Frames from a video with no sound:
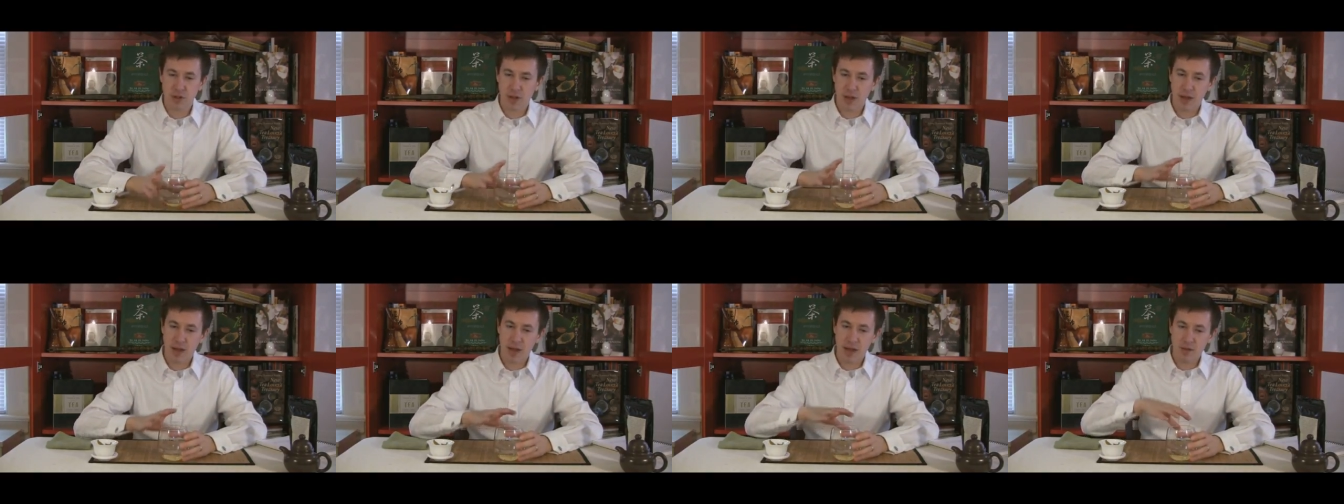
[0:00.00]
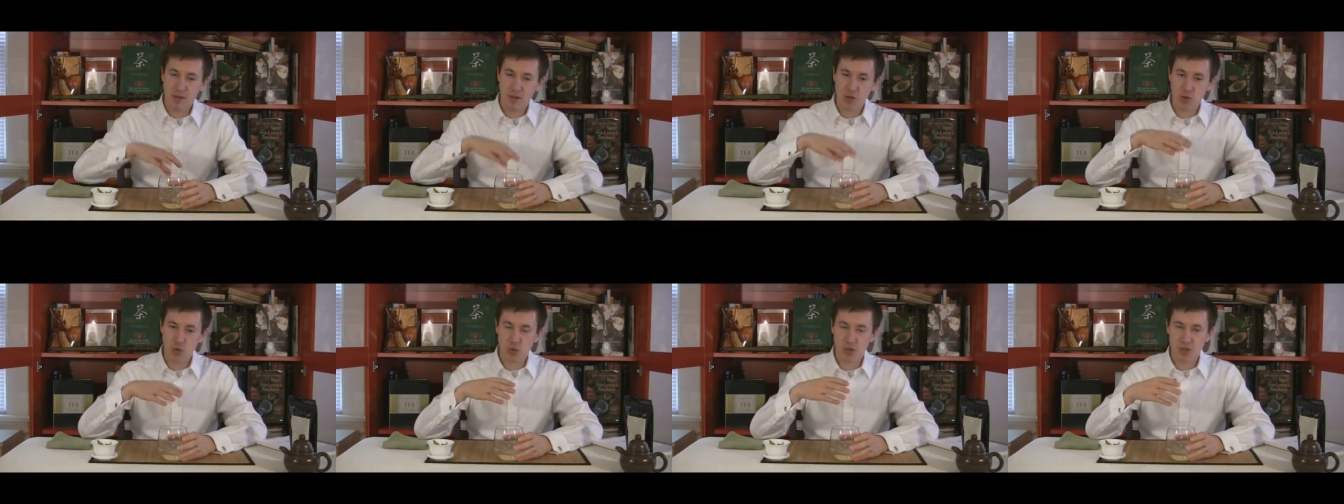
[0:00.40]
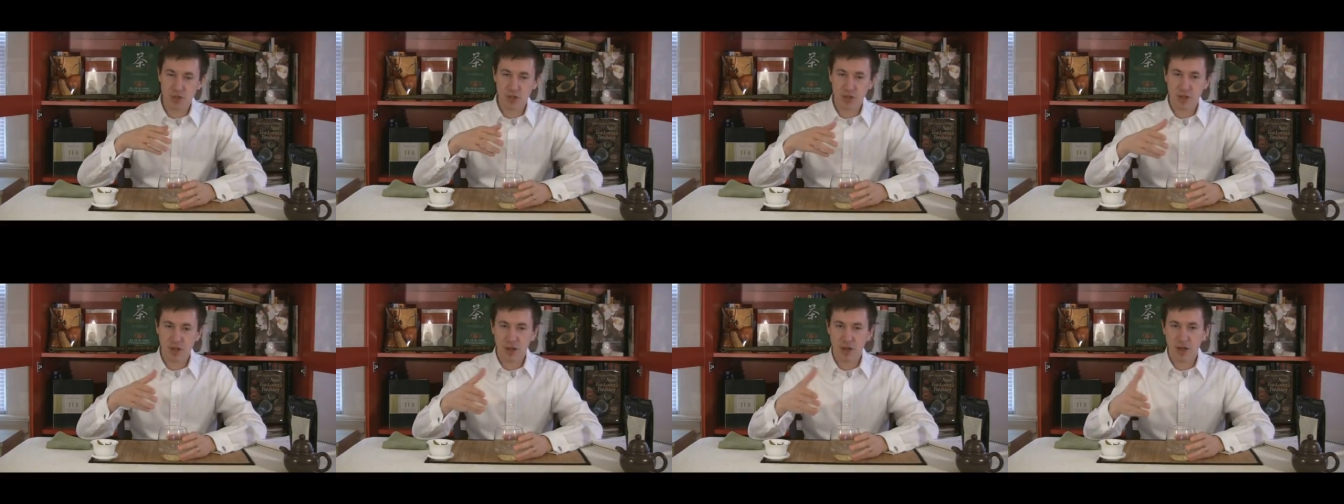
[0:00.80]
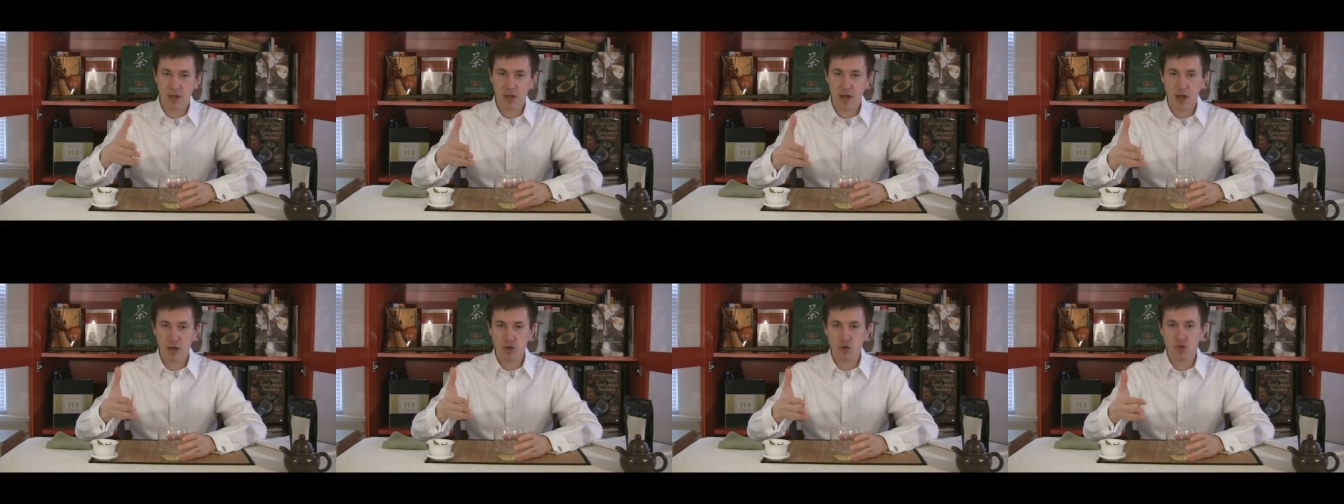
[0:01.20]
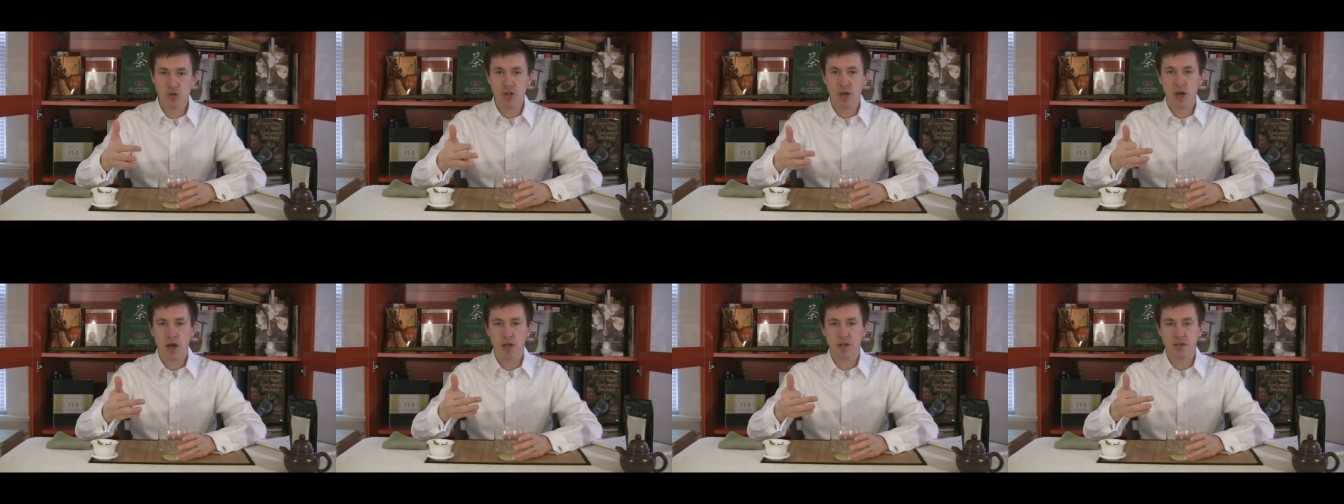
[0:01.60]
and this was a
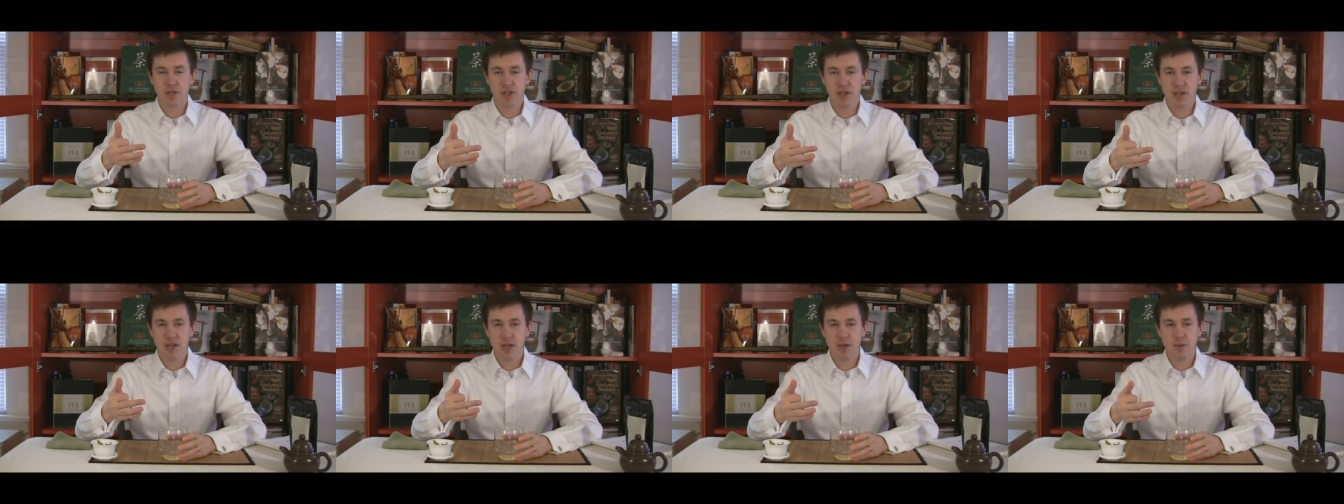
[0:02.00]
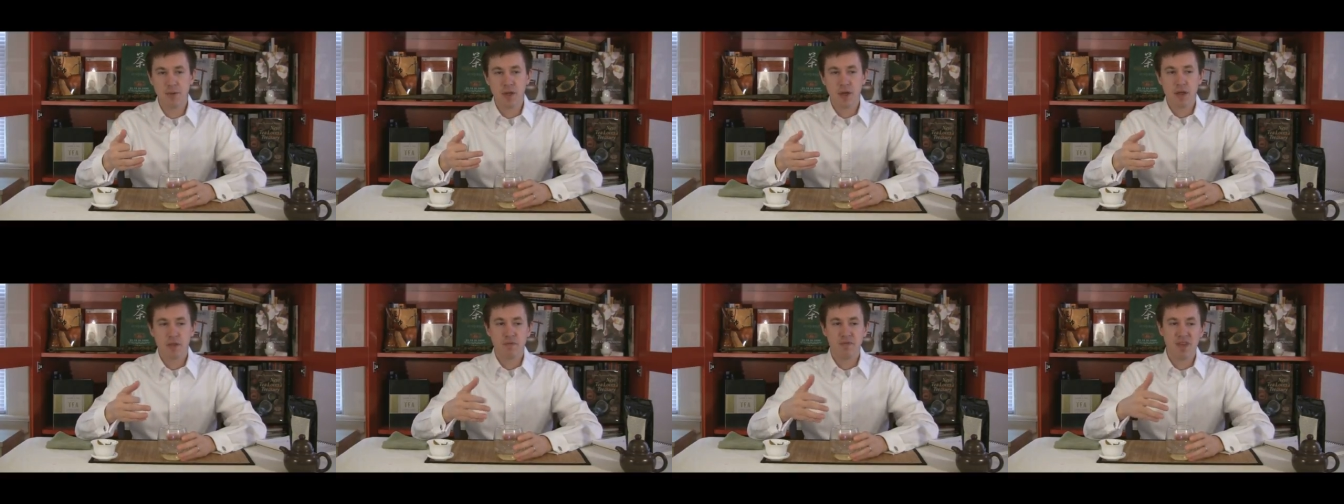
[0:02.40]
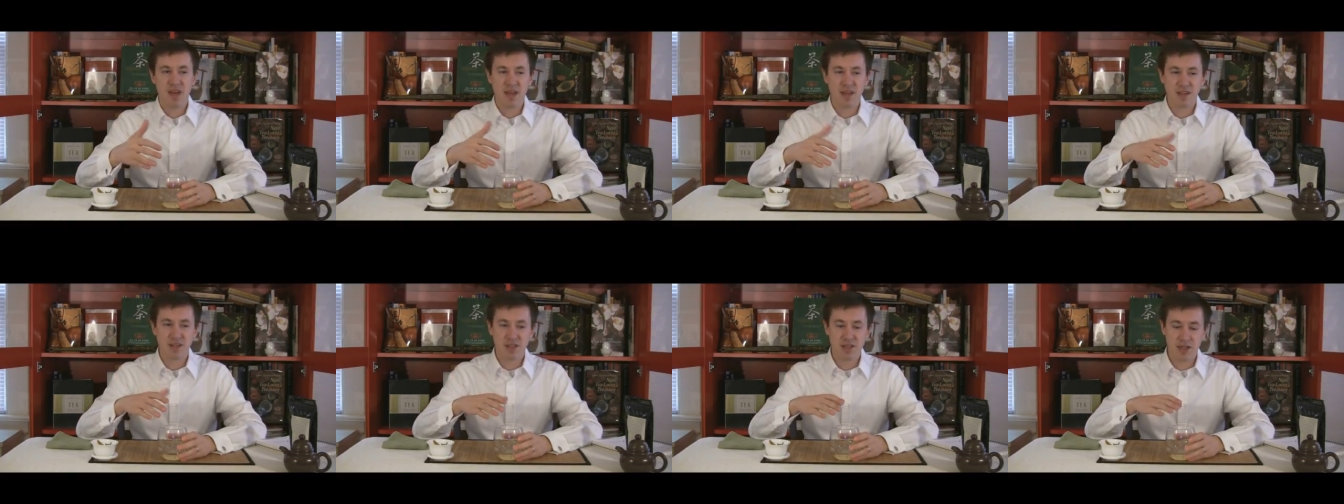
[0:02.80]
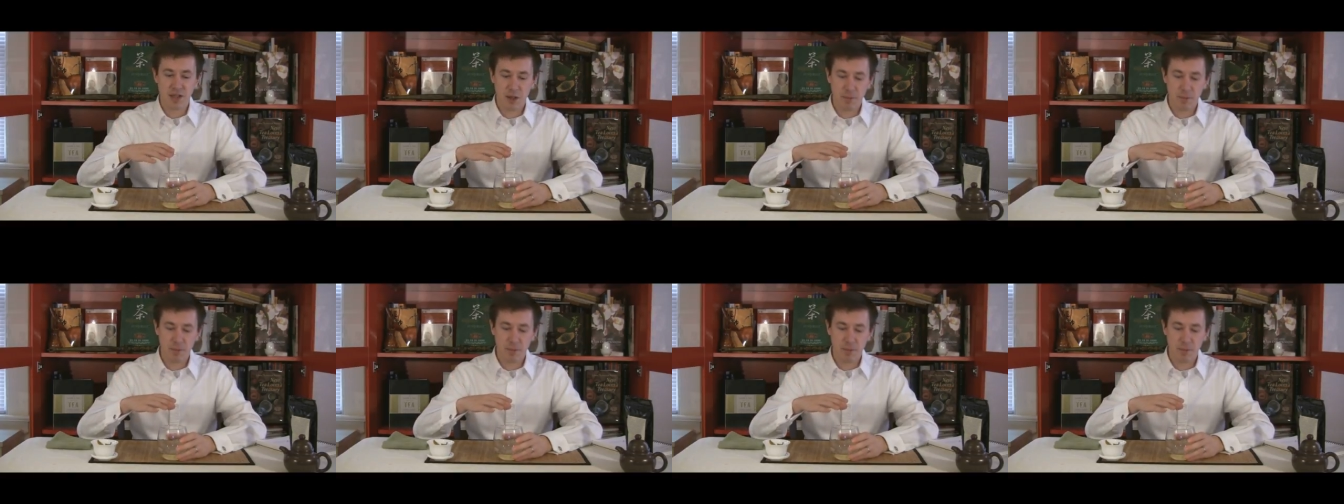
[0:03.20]
Yunnan tea that